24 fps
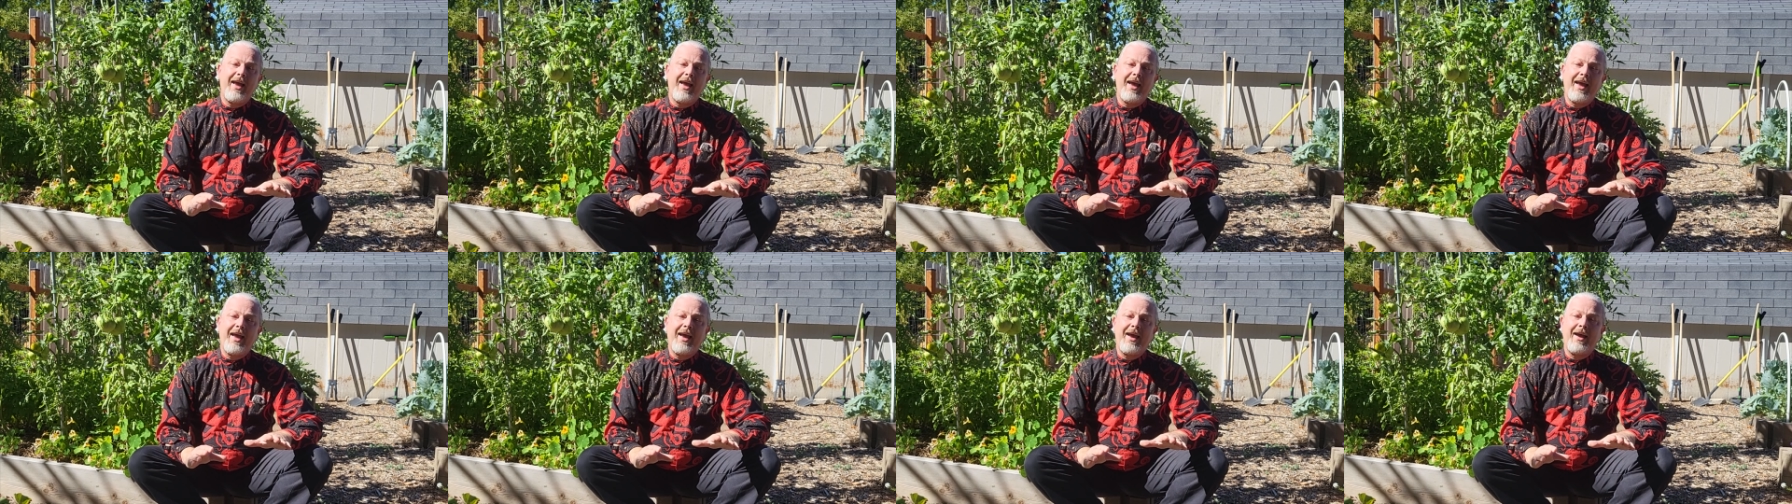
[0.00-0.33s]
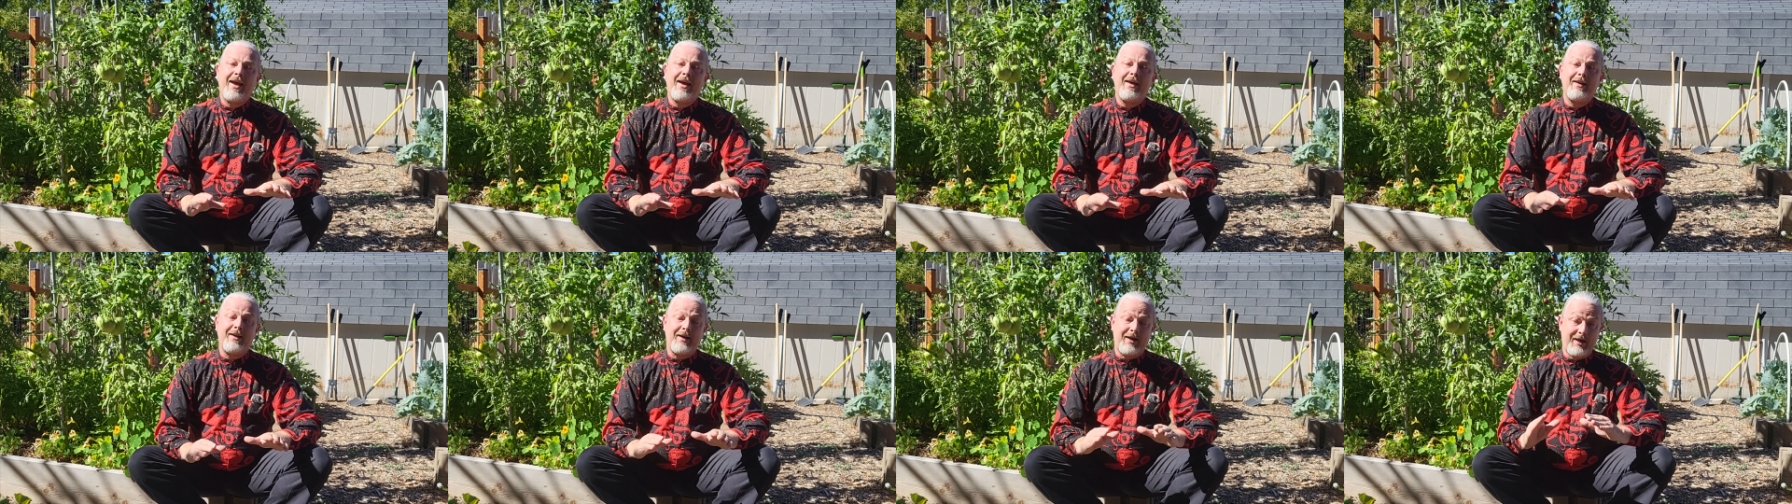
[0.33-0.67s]

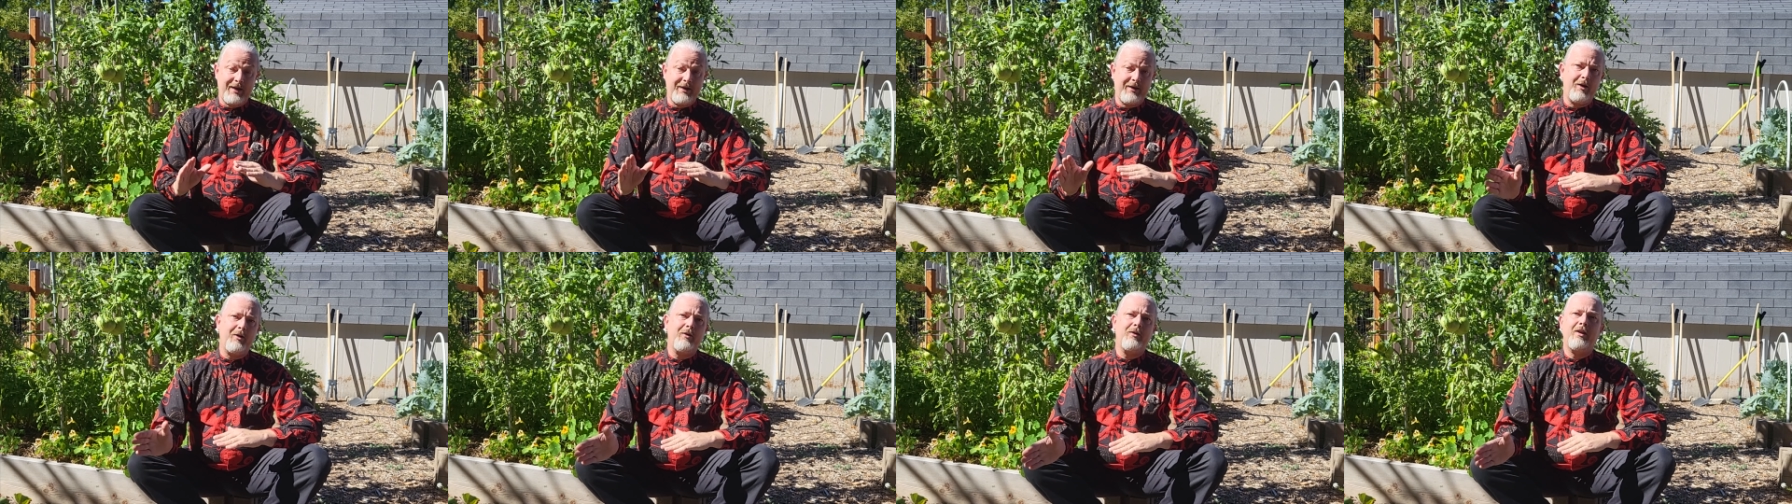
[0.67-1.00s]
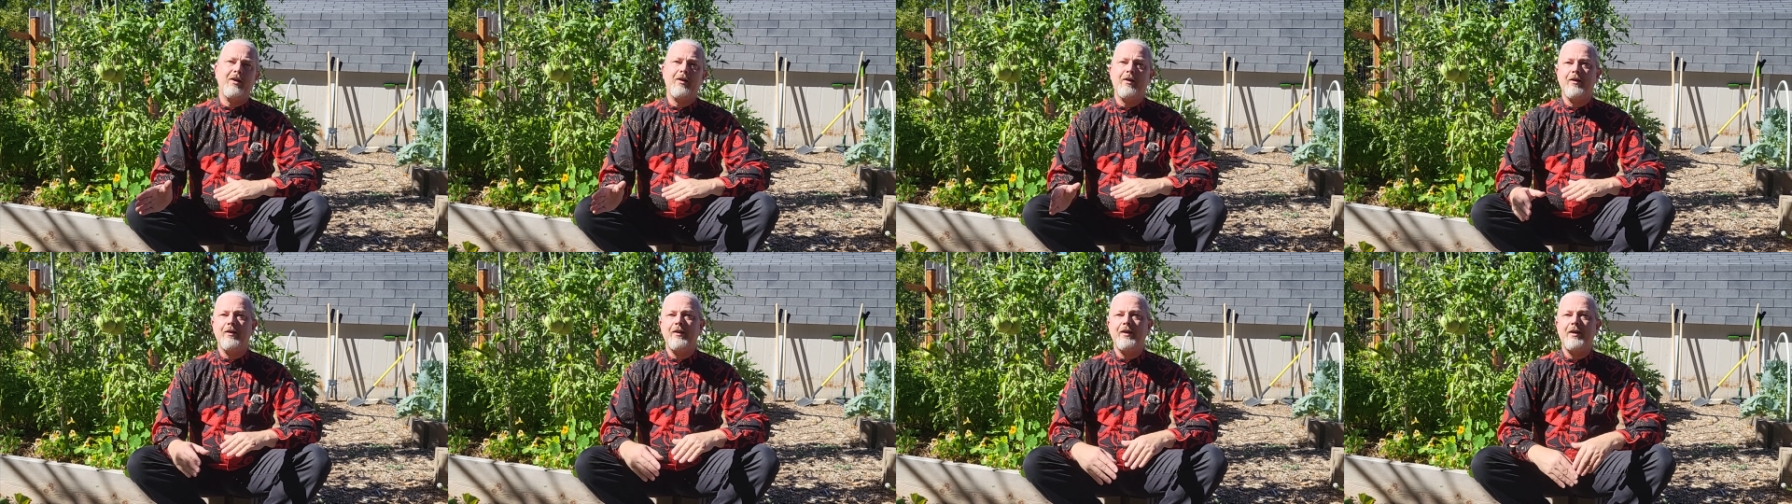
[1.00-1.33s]
And I know
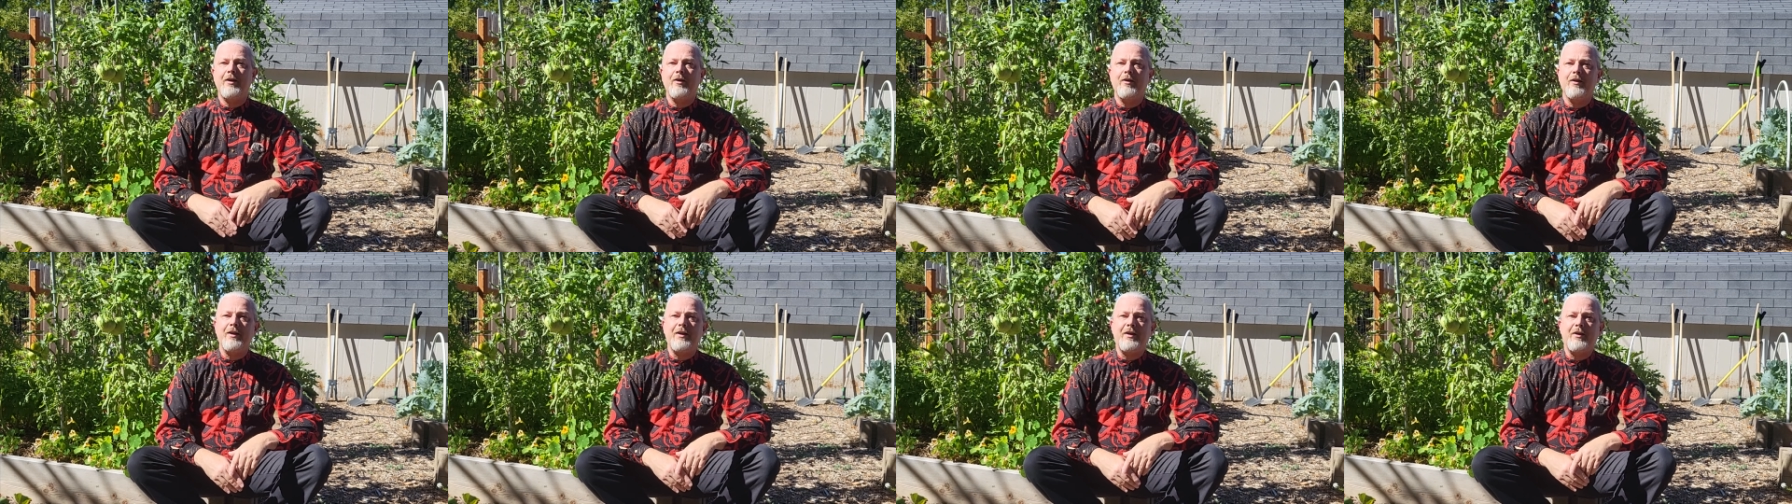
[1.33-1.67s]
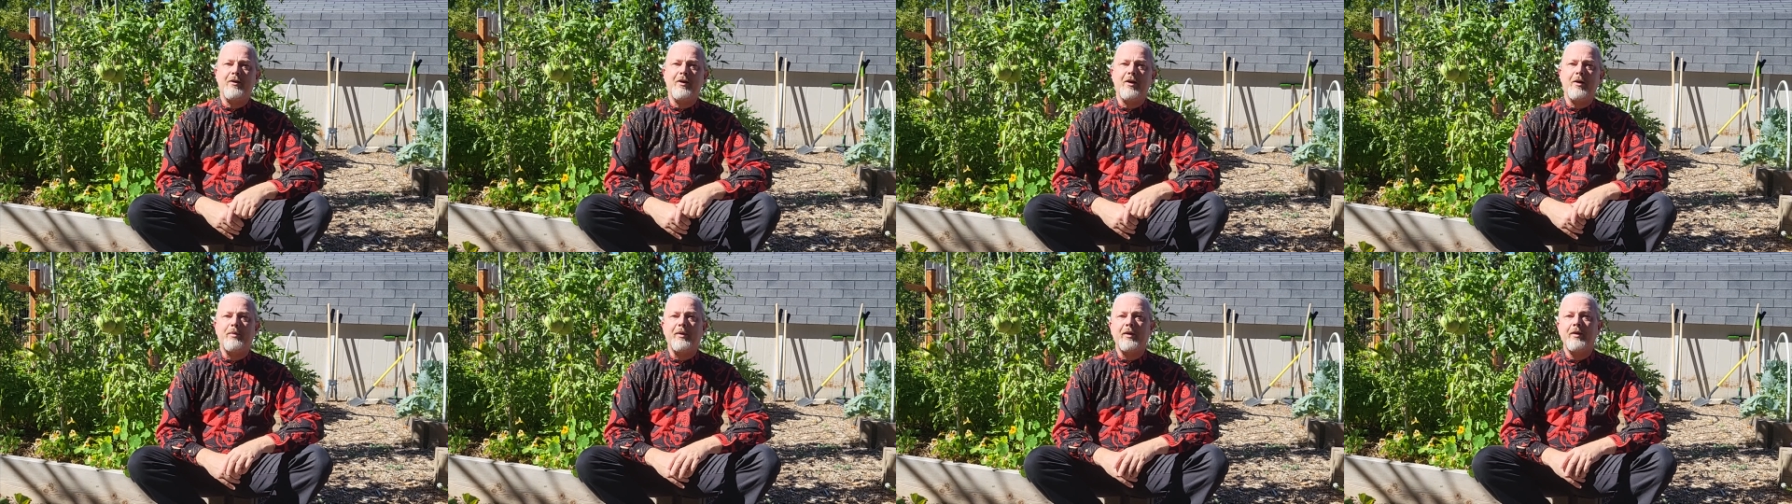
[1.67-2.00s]
they're illegal in
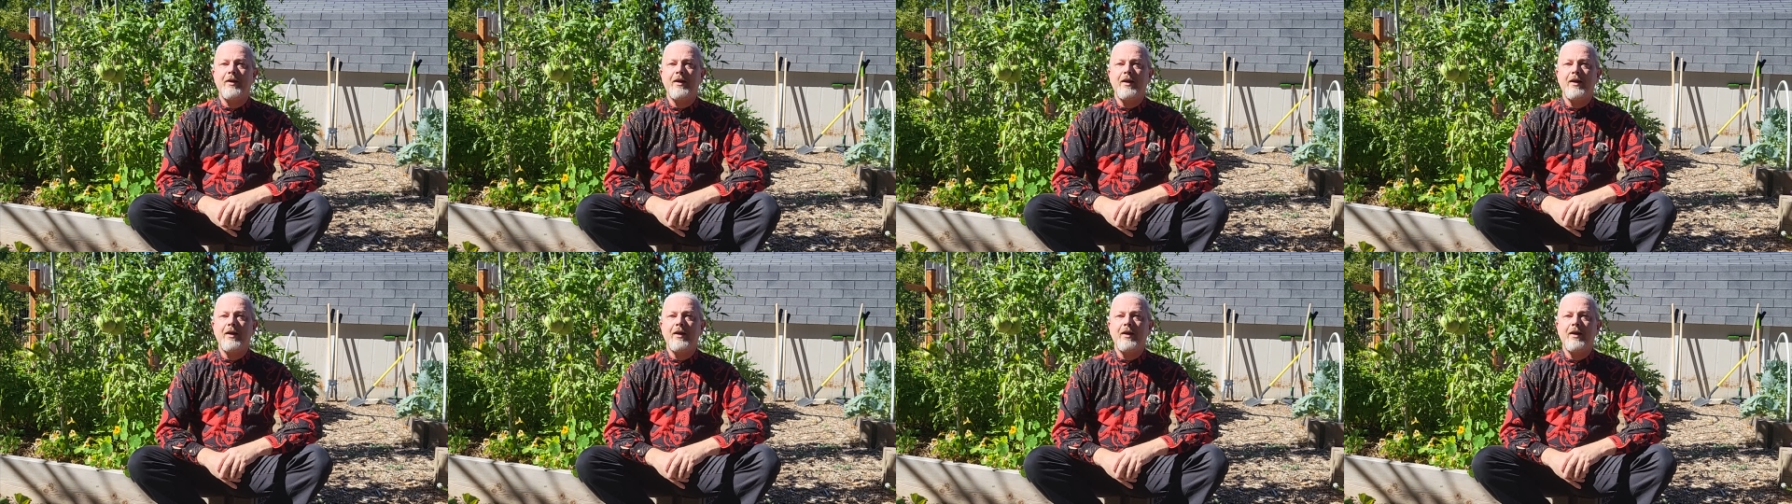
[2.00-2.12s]
Europe.